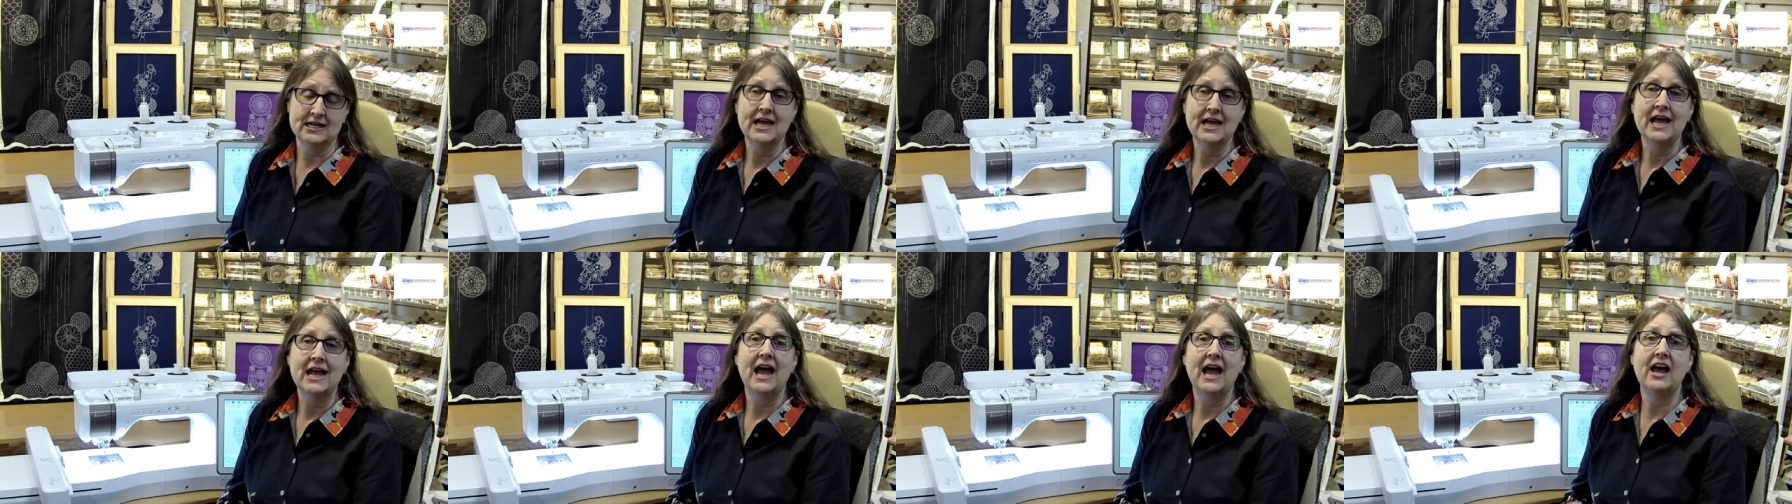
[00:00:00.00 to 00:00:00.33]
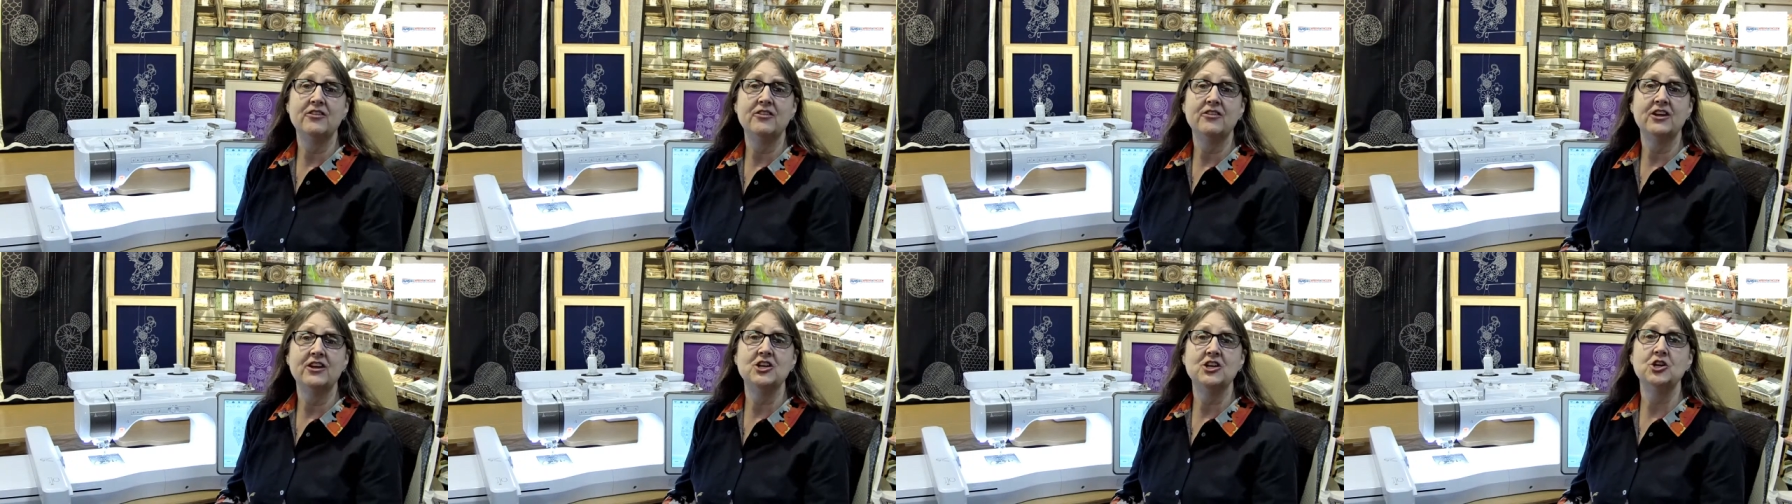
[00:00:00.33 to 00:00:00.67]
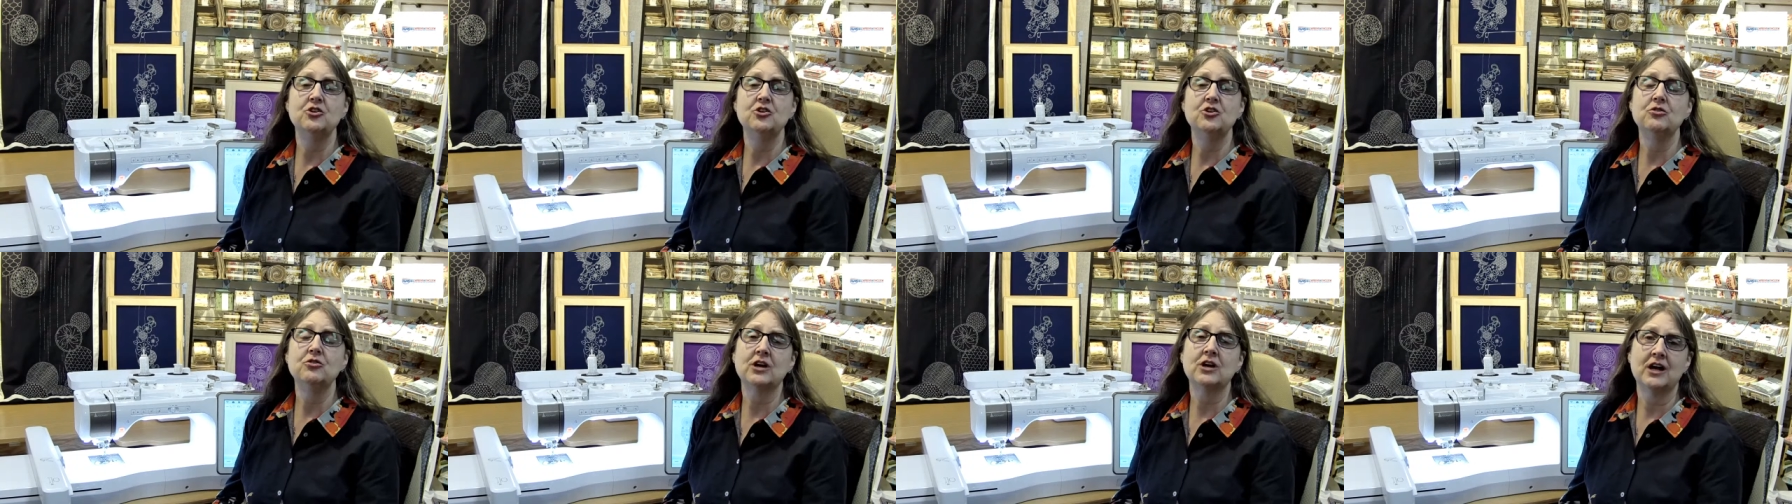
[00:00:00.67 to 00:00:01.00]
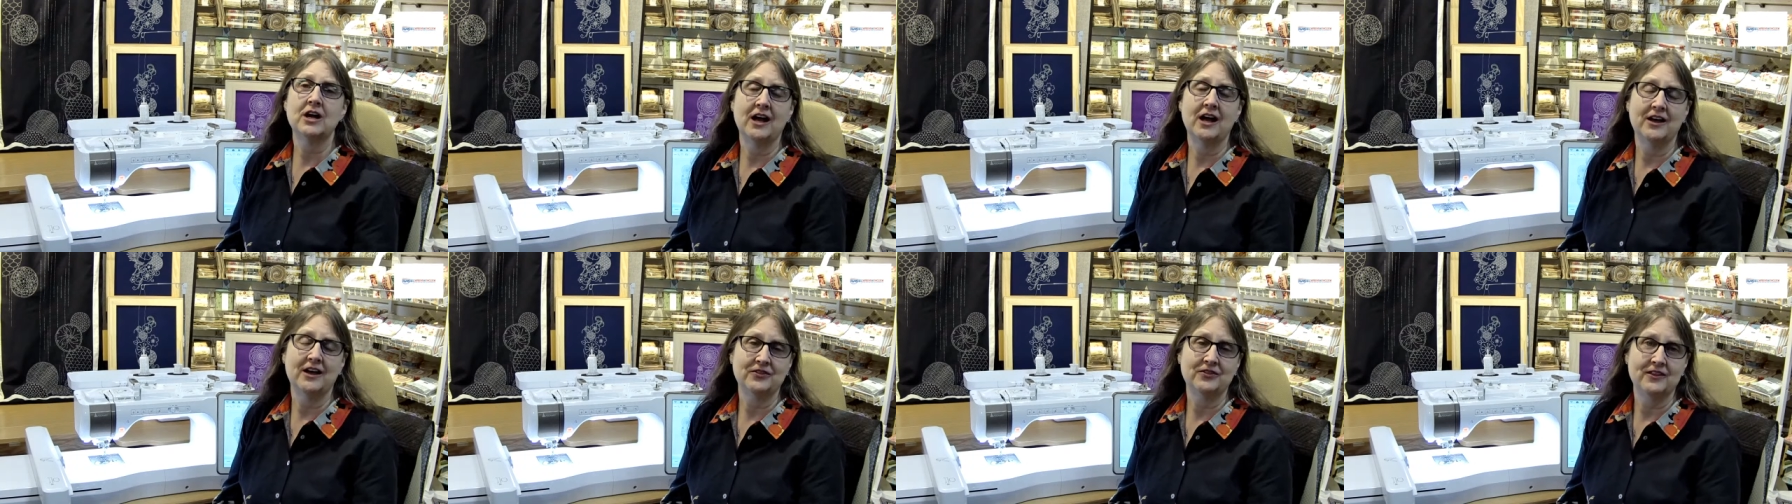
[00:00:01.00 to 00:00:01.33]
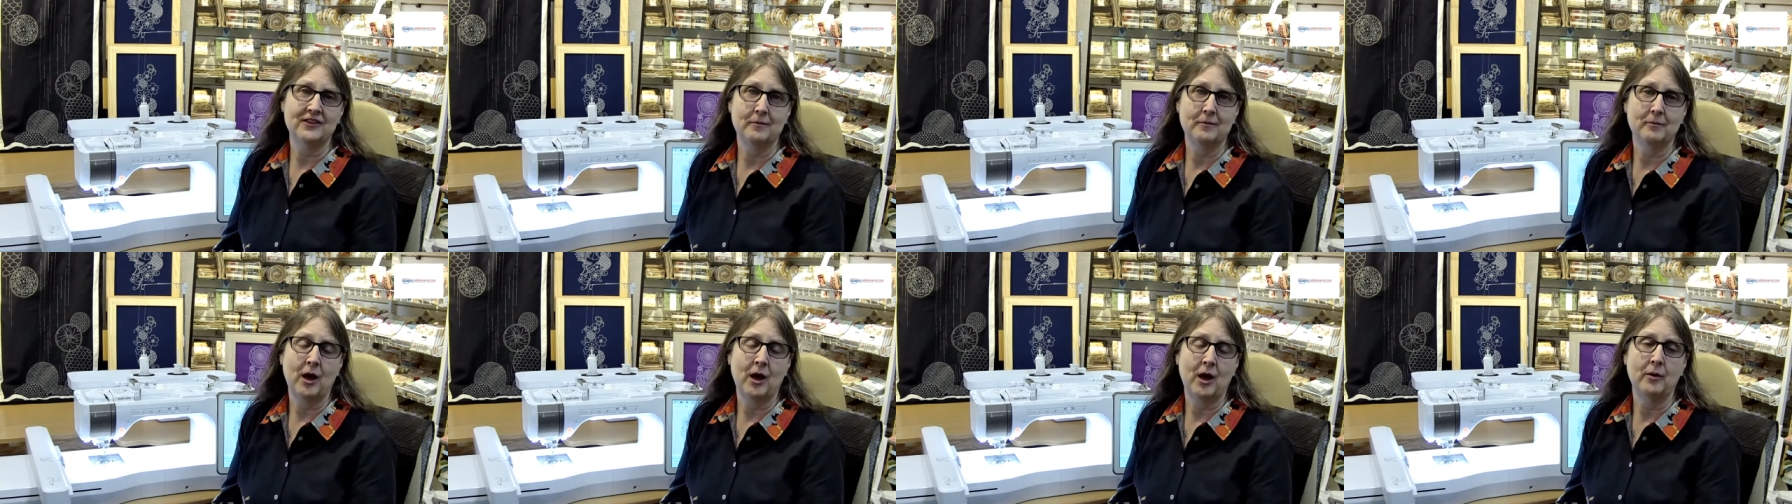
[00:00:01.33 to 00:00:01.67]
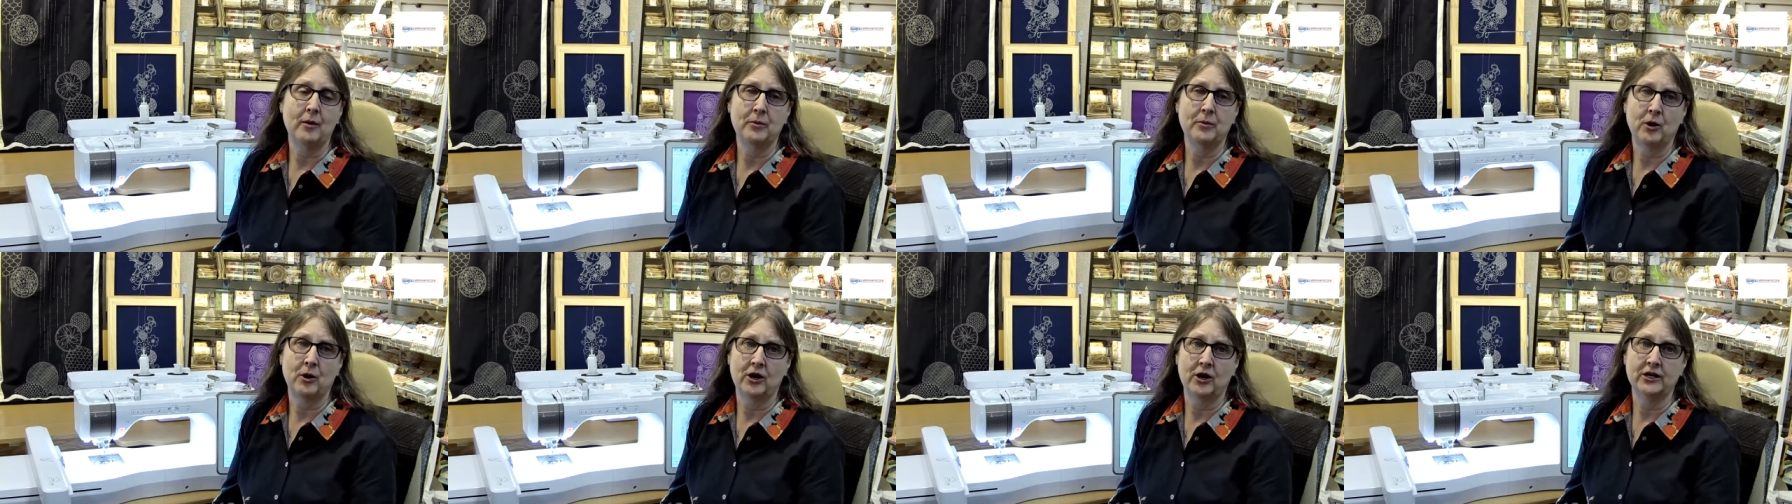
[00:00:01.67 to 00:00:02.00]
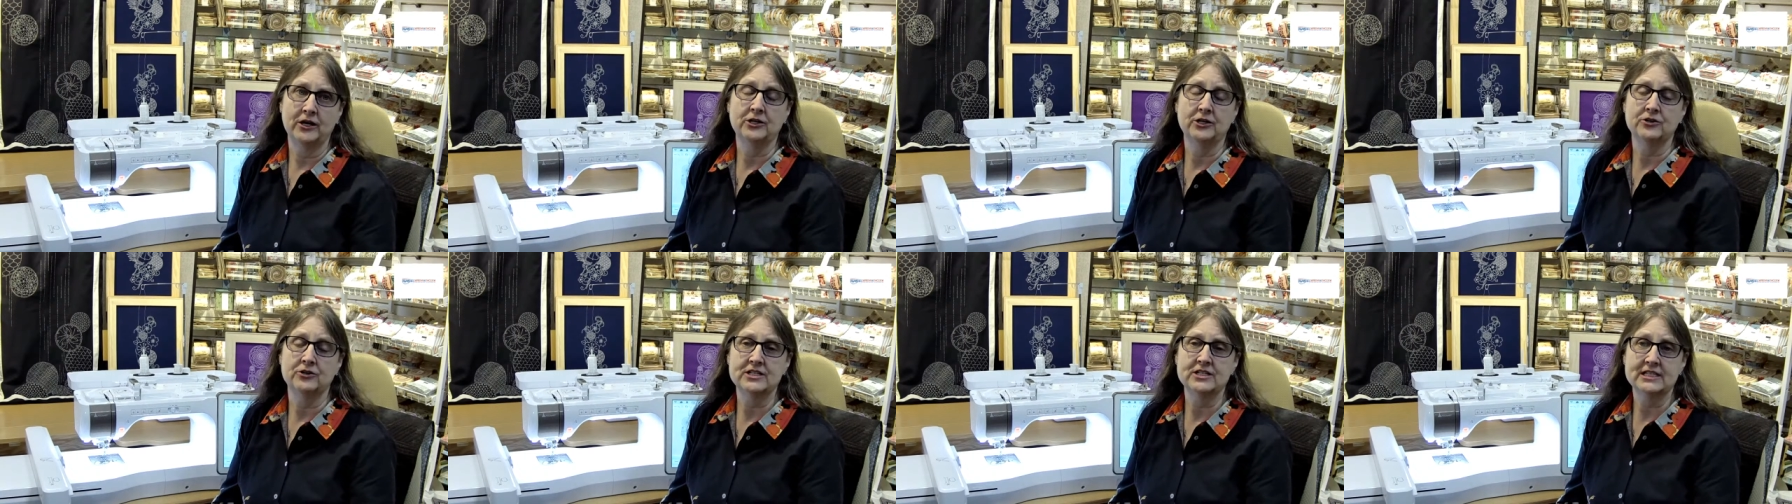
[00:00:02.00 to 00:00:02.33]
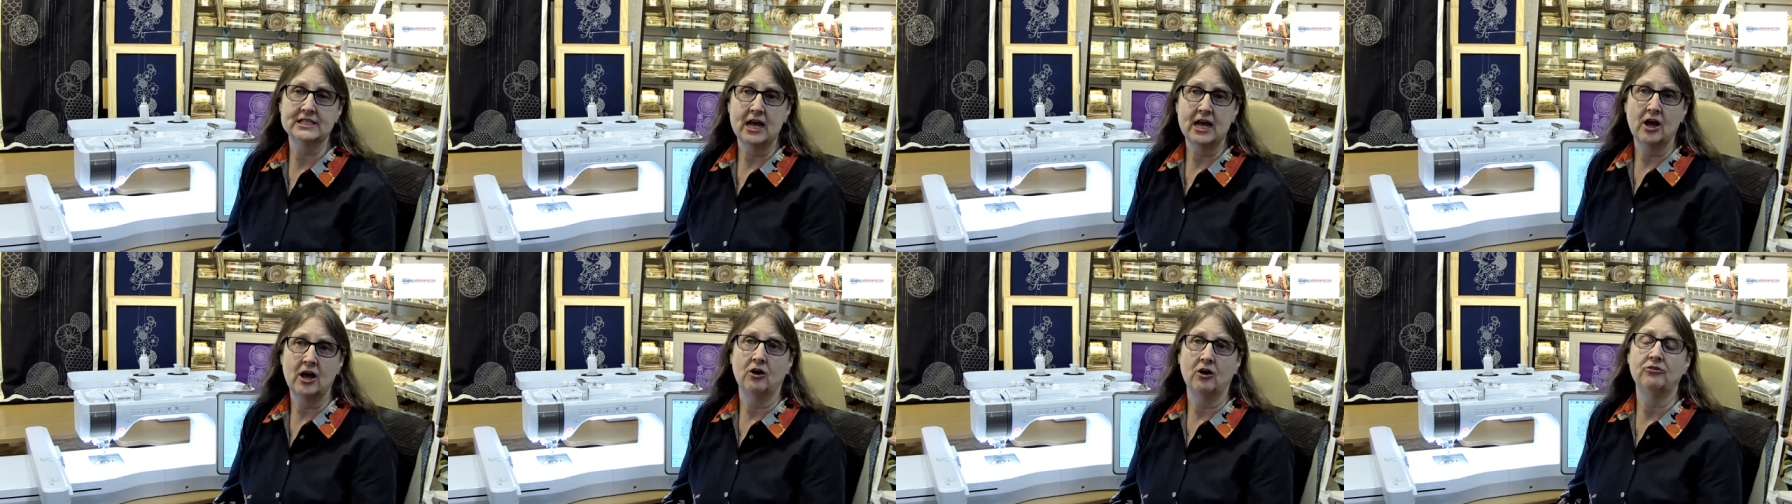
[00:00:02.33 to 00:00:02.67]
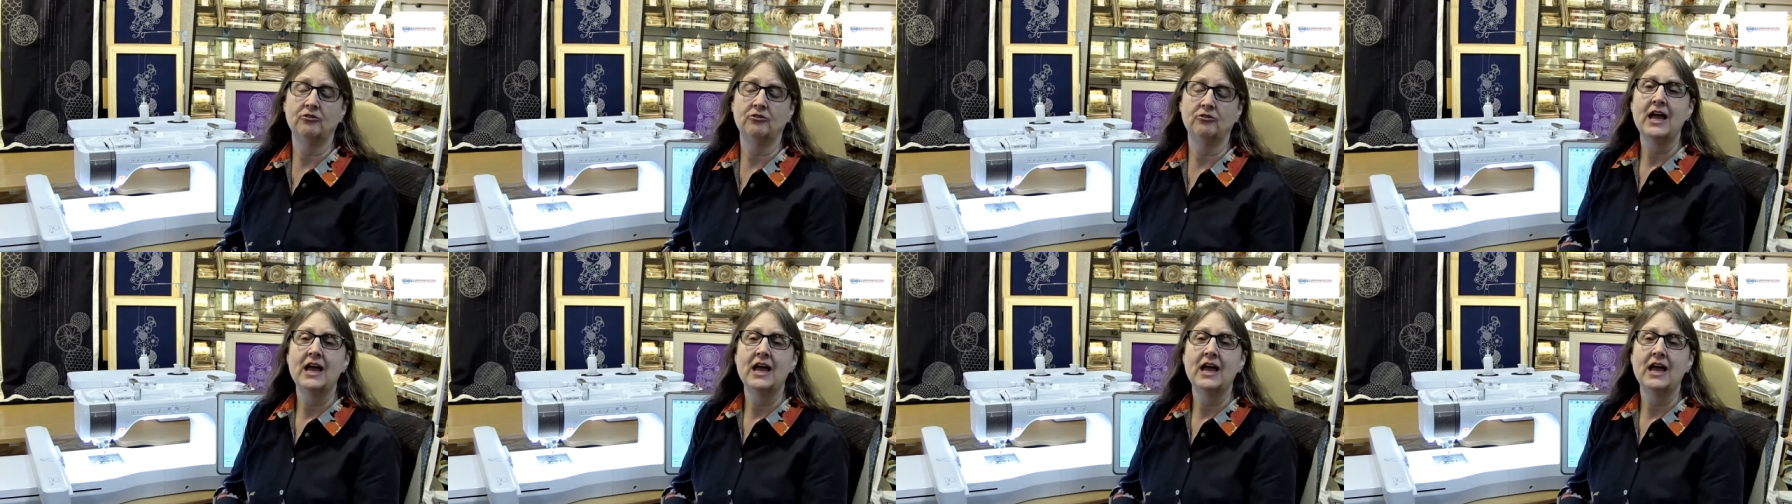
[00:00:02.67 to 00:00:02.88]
And then you cut them apart yourself.